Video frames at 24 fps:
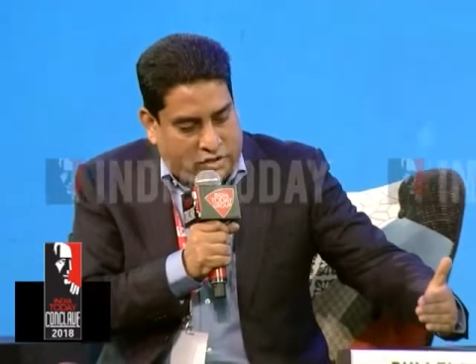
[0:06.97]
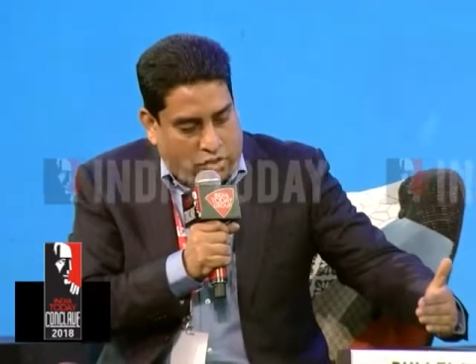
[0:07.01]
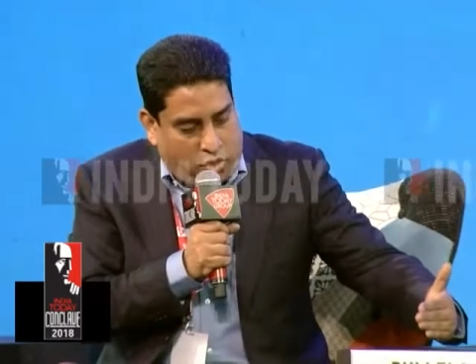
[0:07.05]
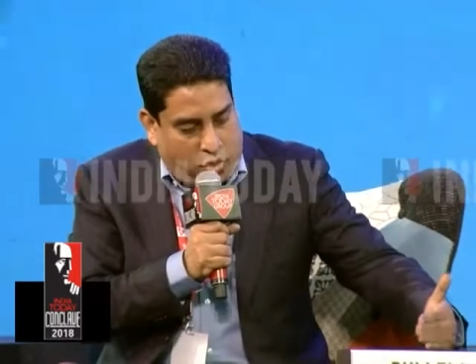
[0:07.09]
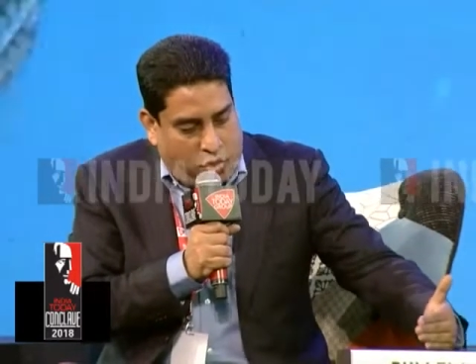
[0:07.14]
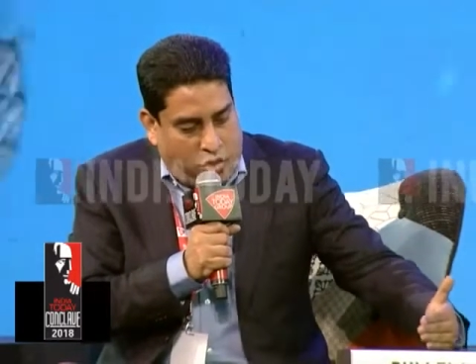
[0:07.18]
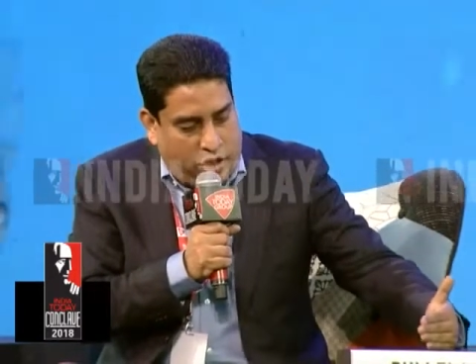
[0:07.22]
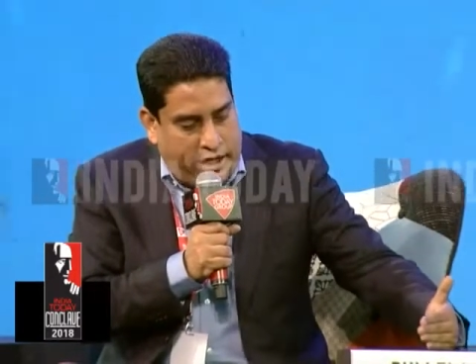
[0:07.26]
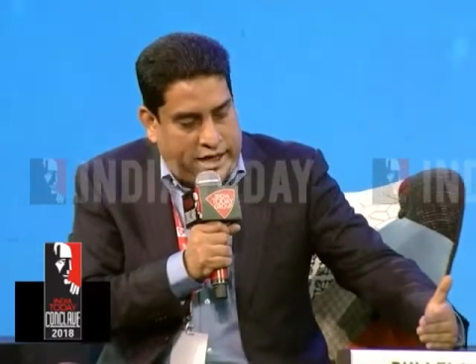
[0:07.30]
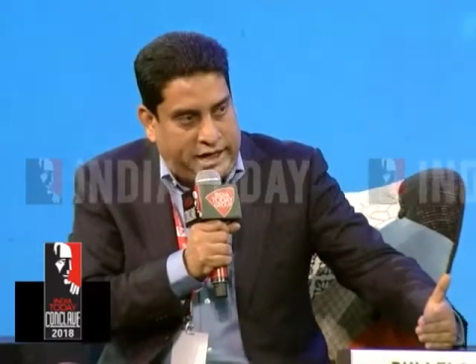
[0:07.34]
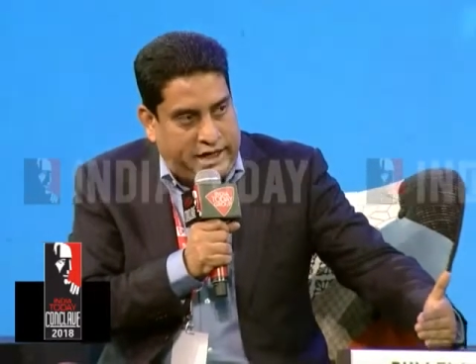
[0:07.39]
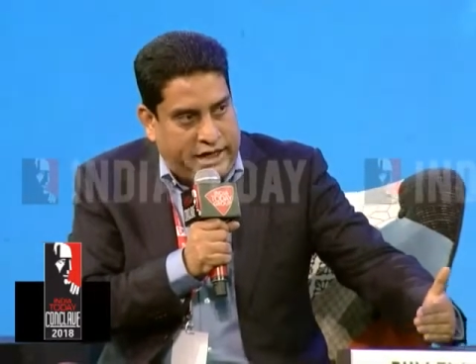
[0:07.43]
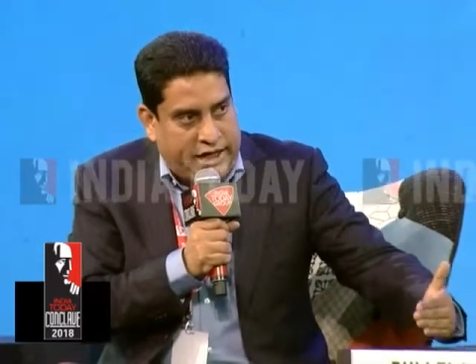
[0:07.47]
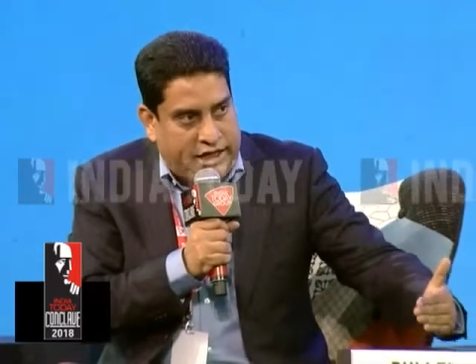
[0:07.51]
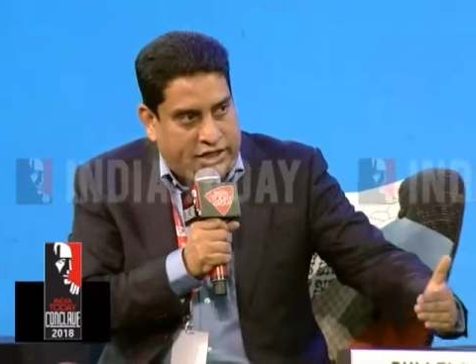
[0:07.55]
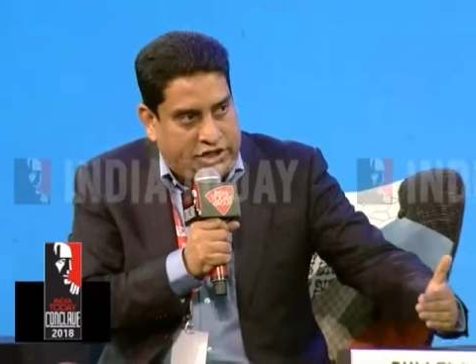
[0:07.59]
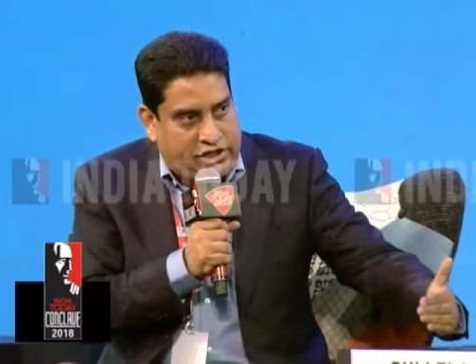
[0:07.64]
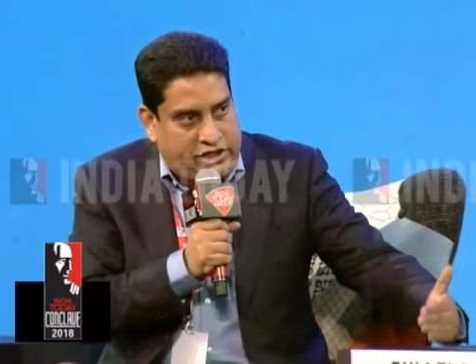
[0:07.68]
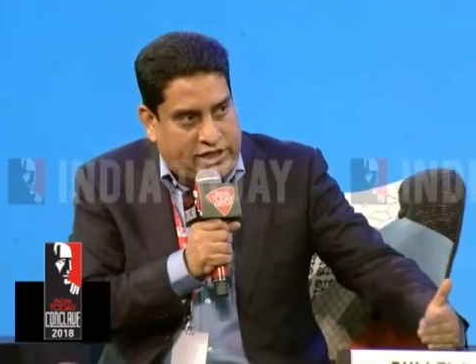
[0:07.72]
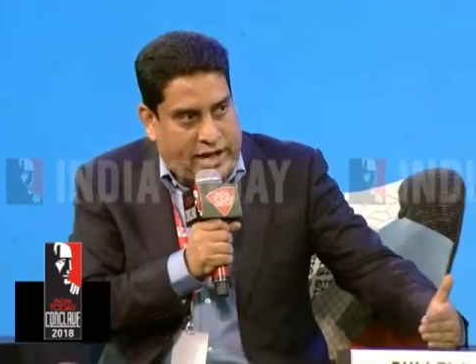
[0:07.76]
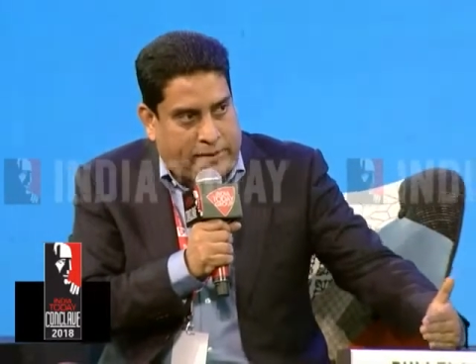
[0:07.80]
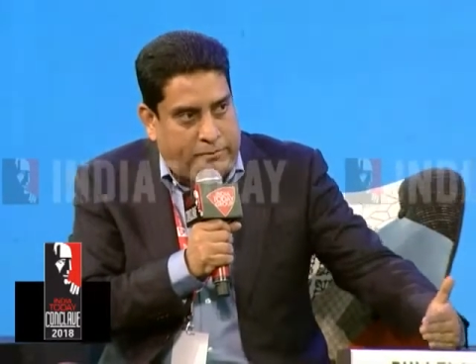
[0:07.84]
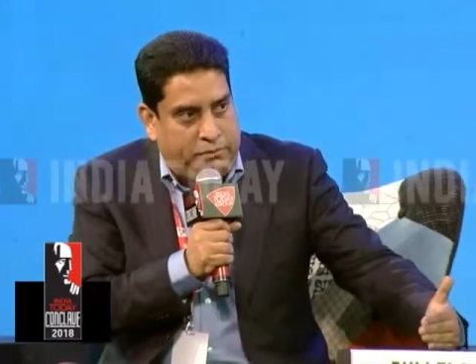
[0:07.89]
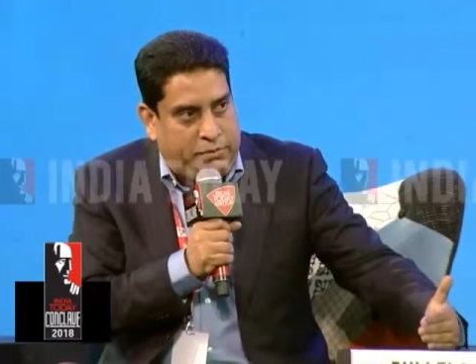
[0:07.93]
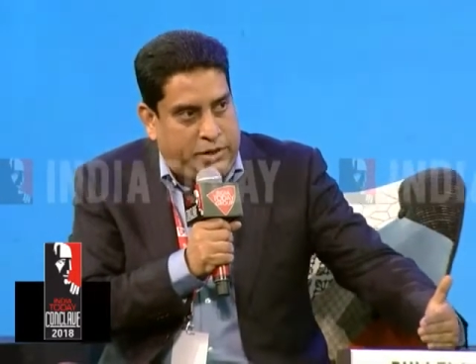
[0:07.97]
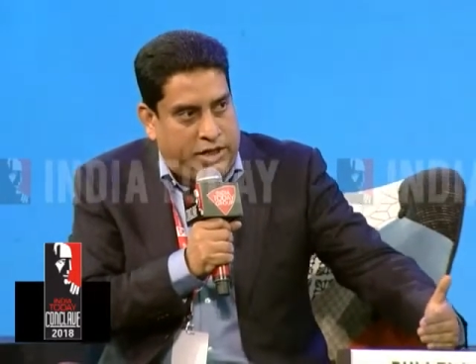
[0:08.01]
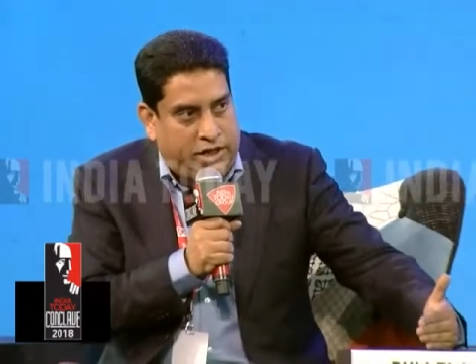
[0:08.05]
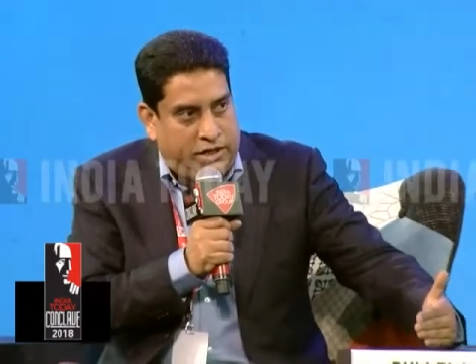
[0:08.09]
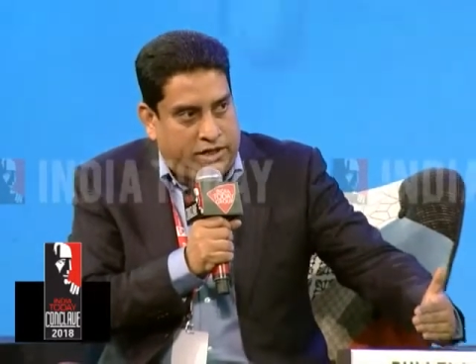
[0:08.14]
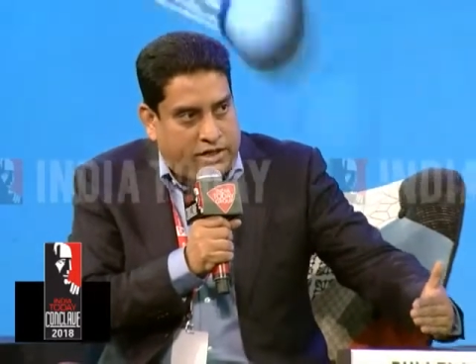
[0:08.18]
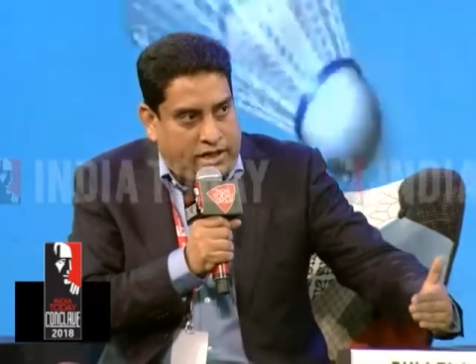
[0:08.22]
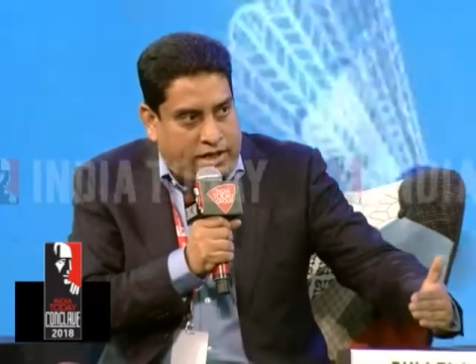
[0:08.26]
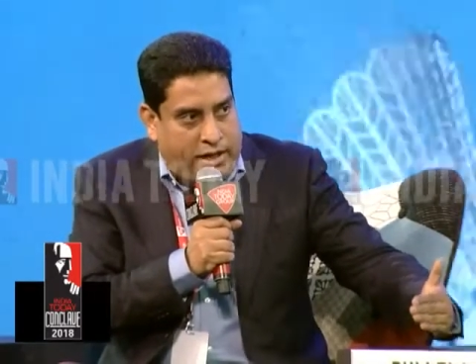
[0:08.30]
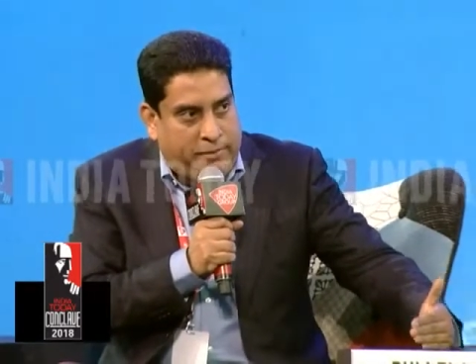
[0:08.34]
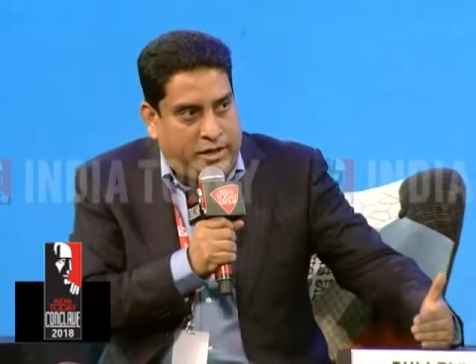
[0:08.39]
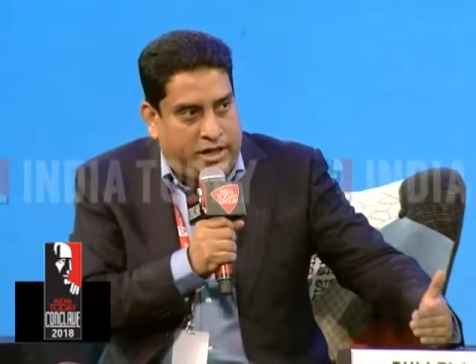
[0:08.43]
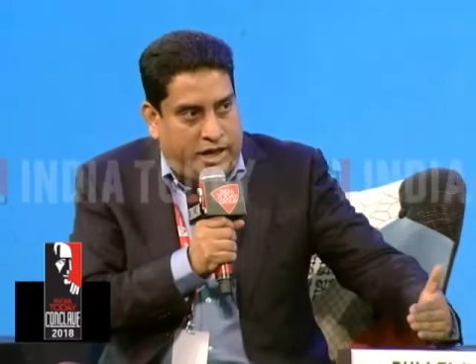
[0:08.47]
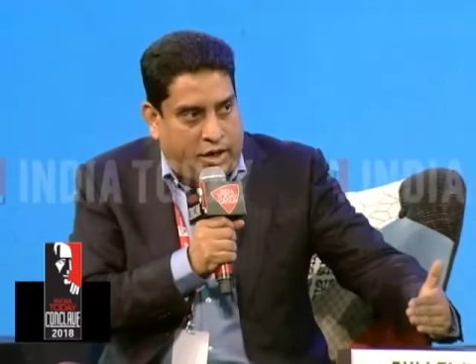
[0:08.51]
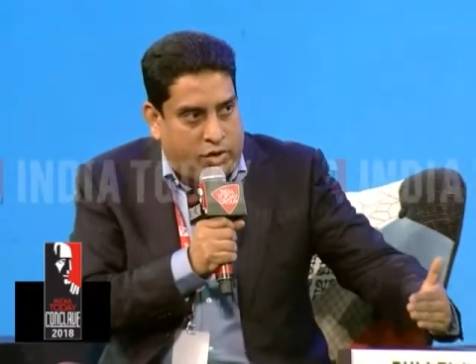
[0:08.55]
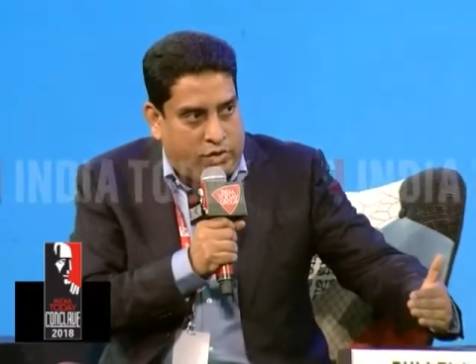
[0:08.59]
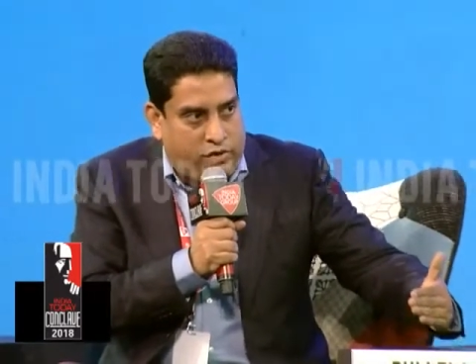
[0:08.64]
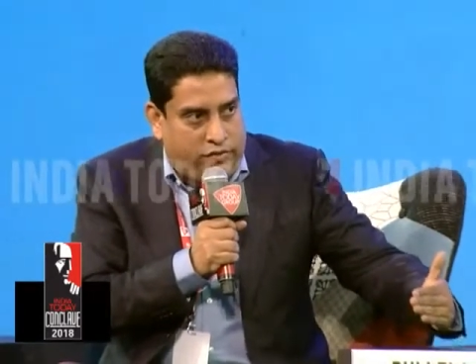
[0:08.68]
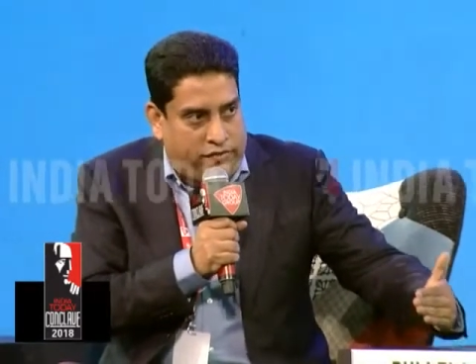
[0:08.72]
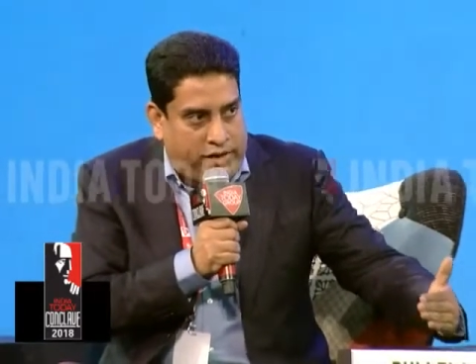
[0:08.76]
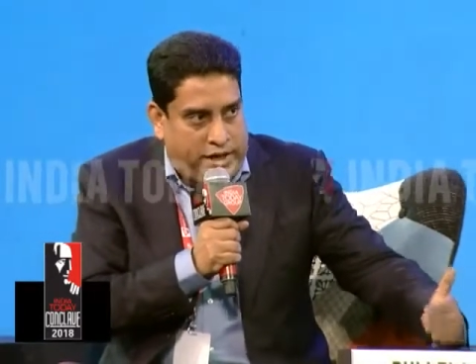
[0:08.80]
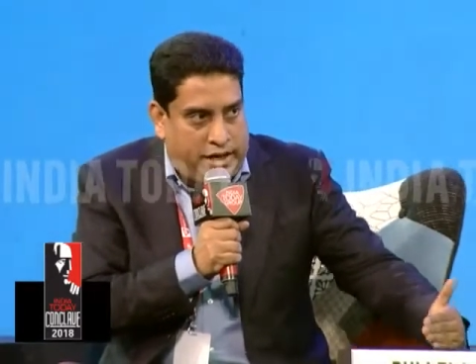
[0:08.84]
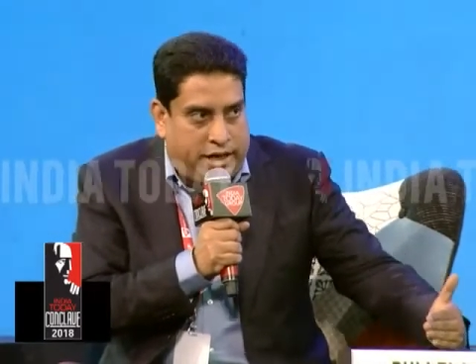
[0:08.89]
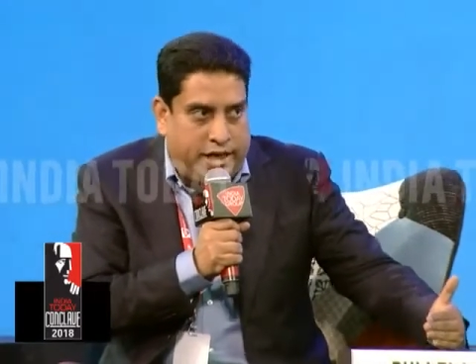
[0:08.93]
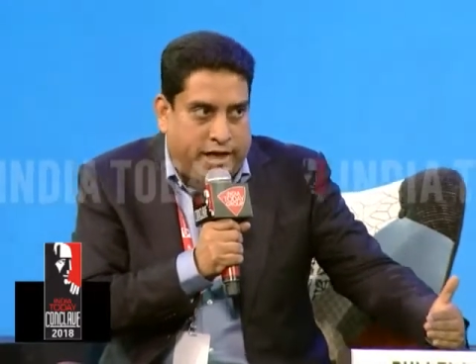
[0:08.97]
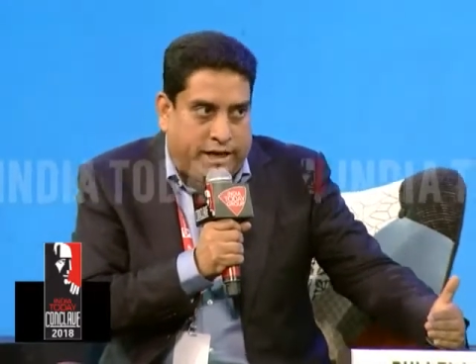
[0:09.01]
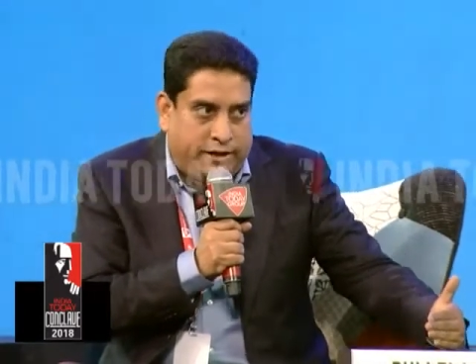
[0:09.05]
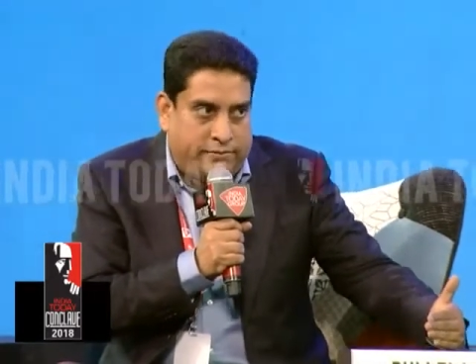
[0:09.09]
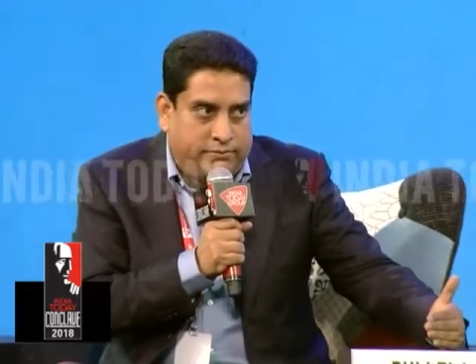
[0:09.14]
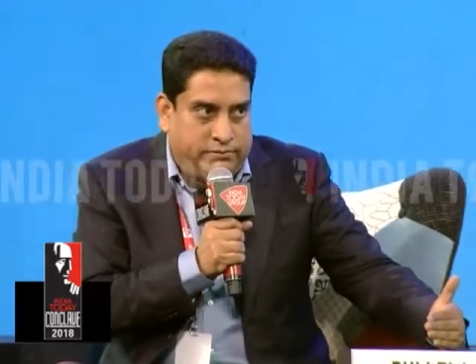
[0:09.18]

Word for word: All England champion coming out of India.